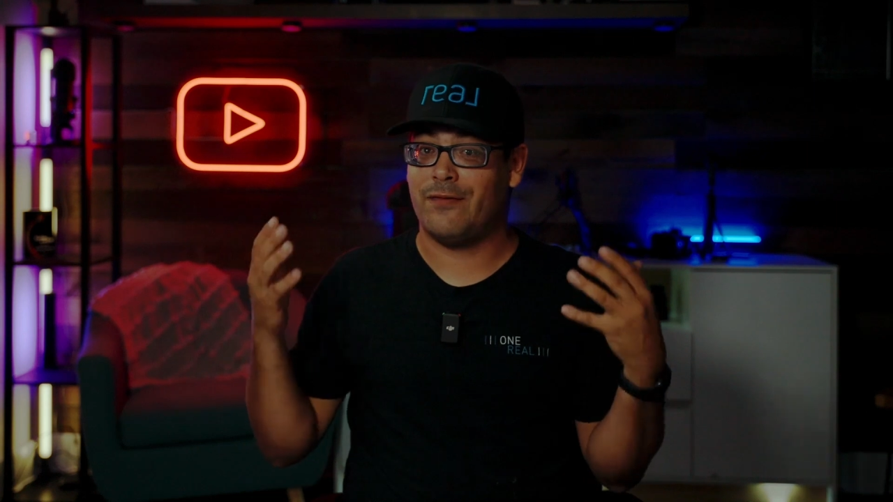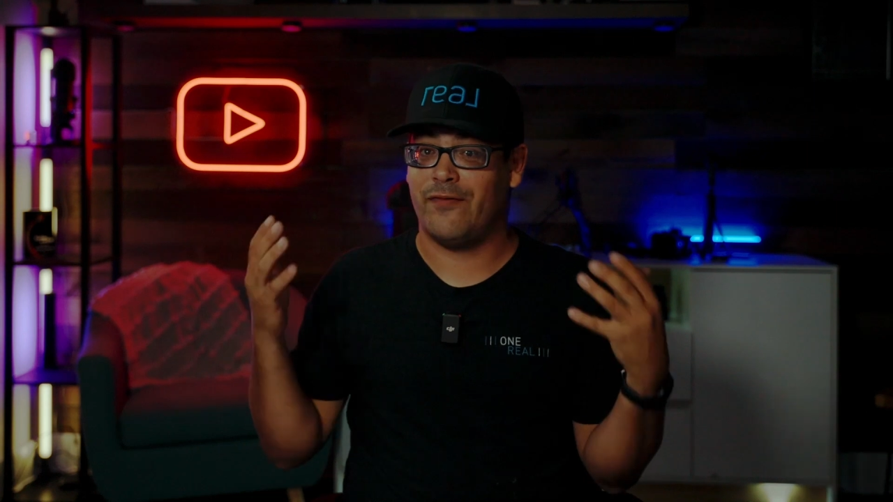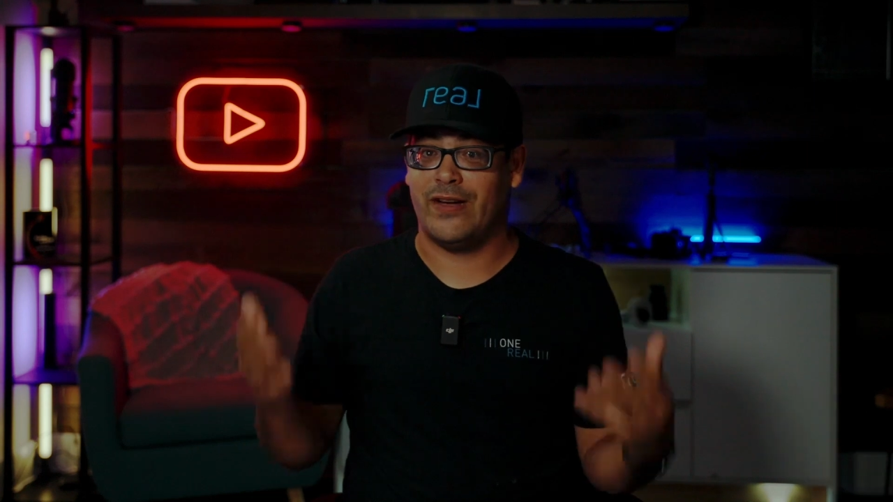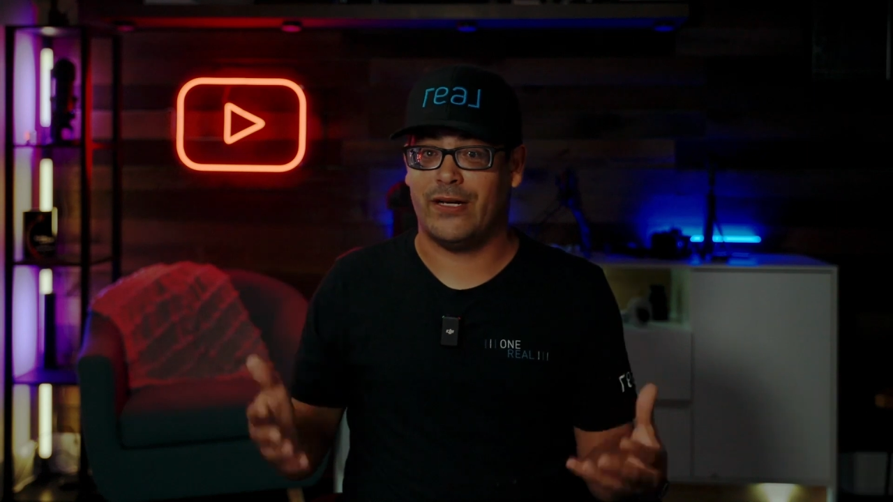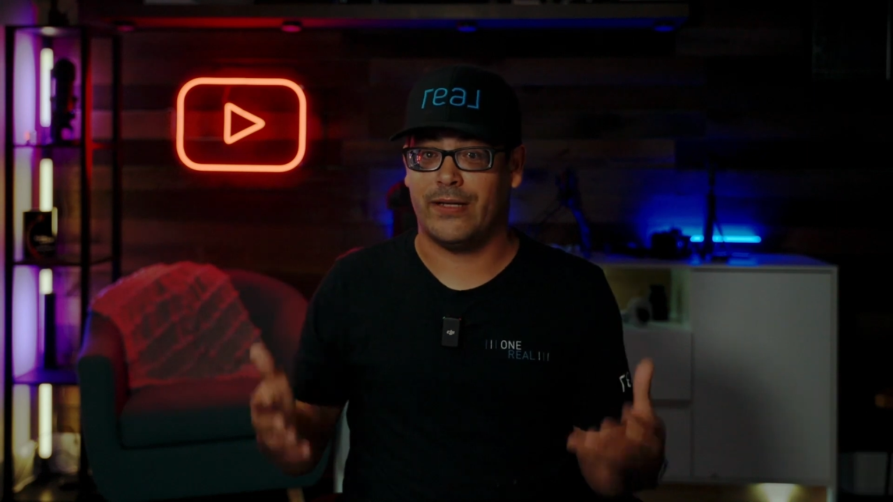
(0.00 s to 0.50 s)

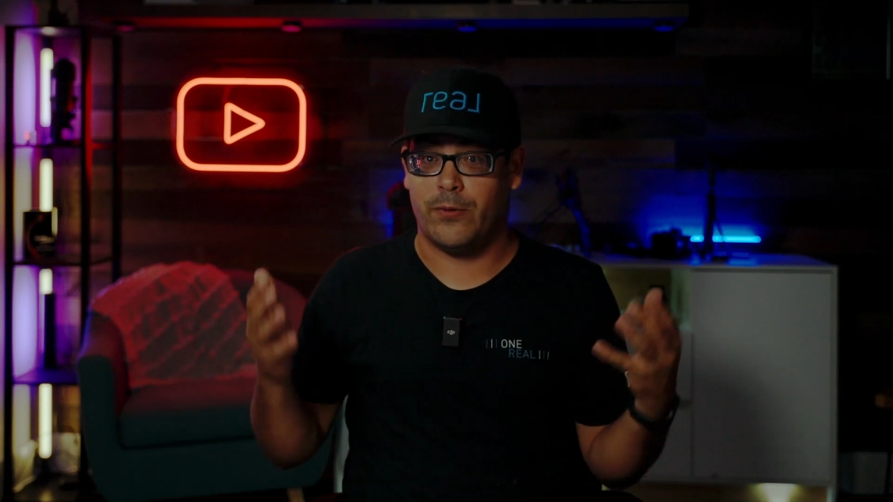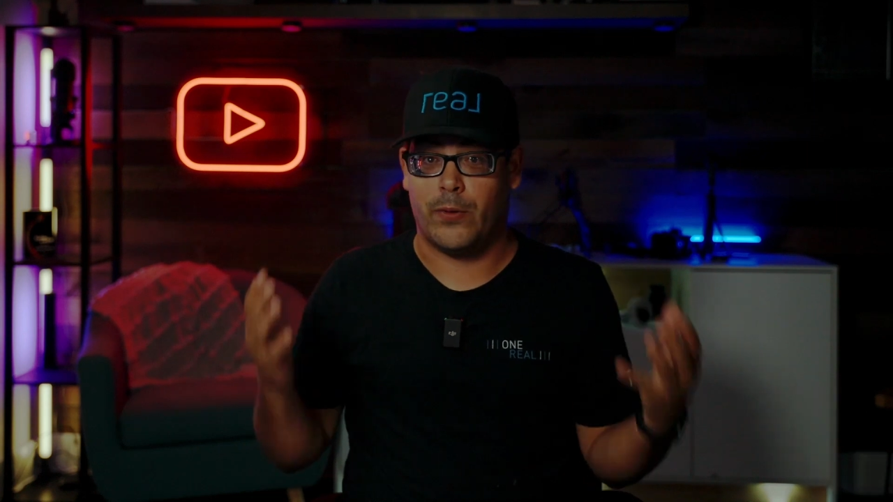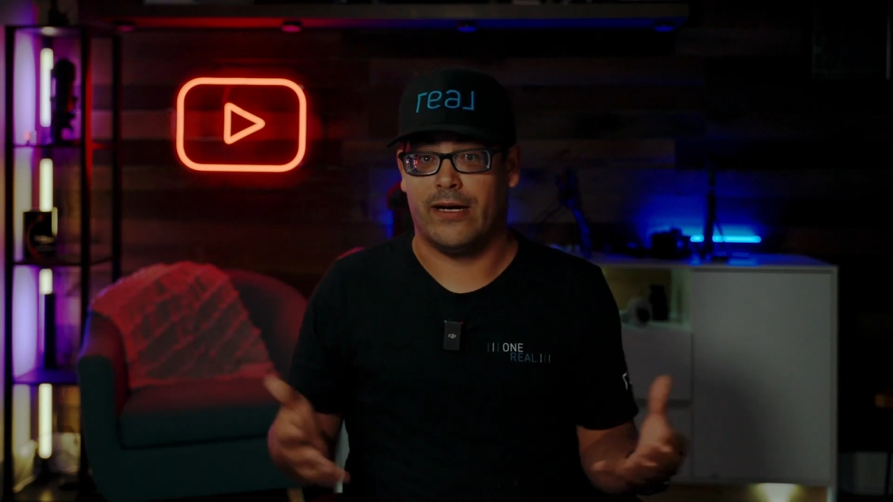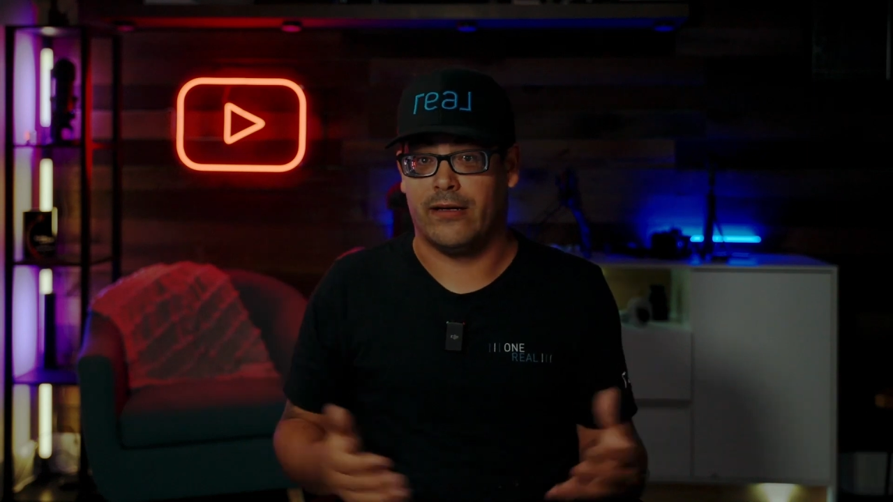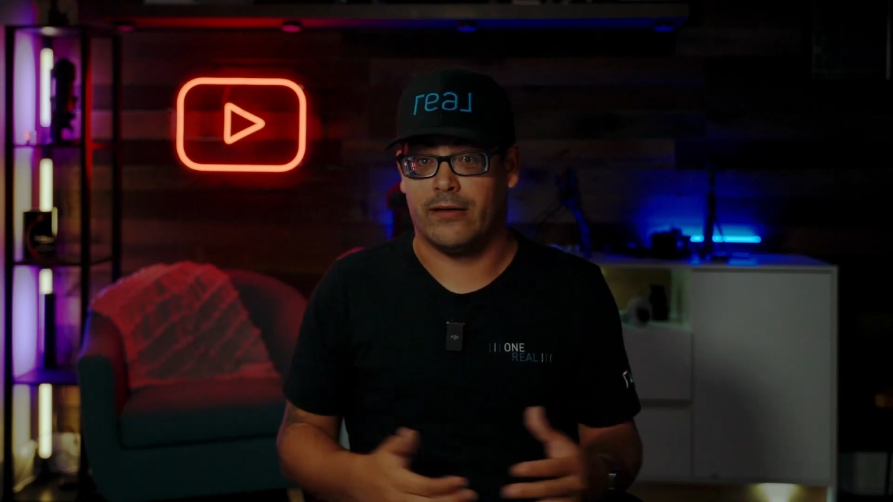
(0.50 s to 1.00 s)
very
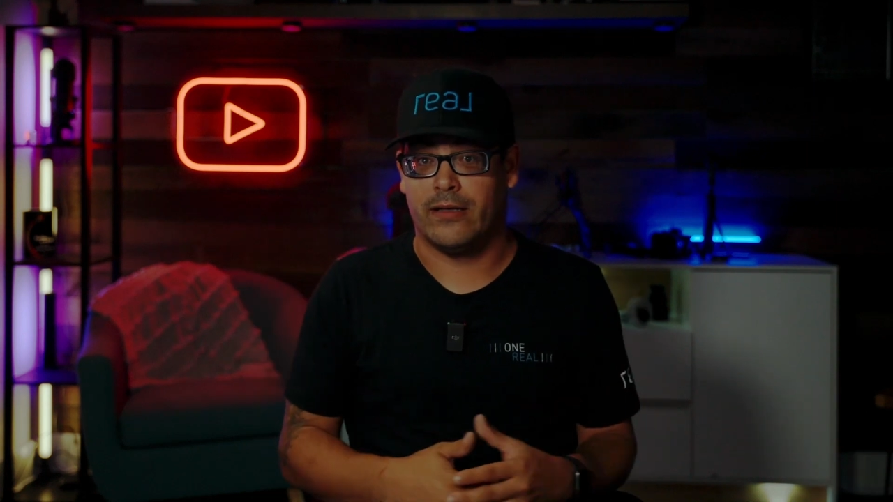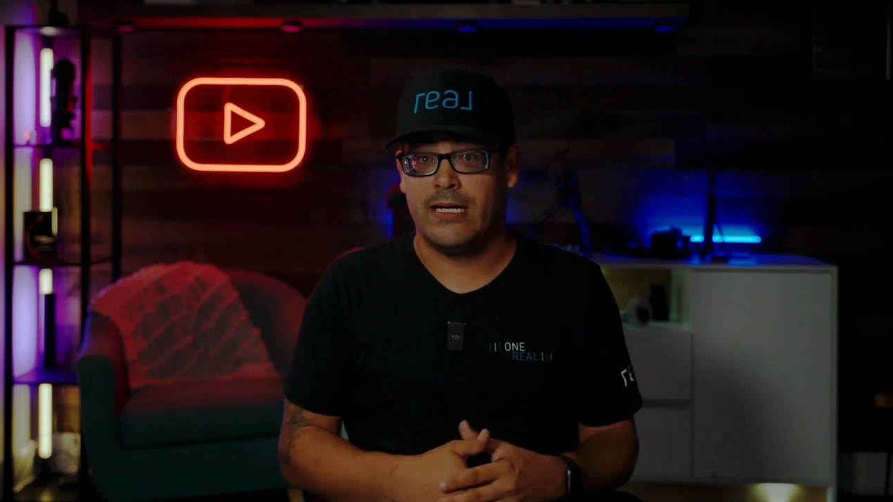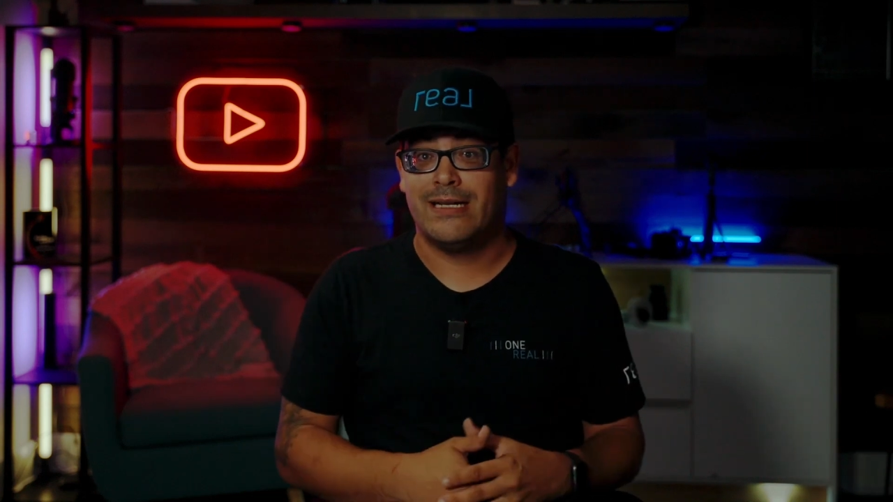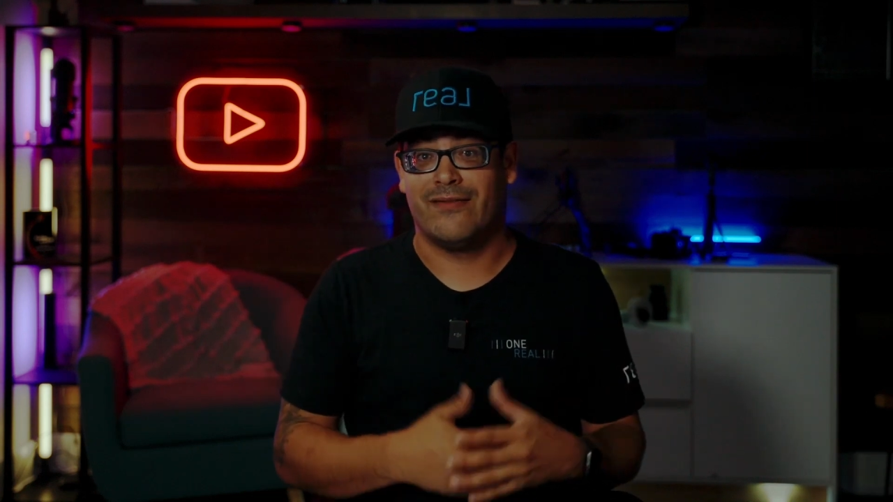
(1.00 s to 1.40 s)
well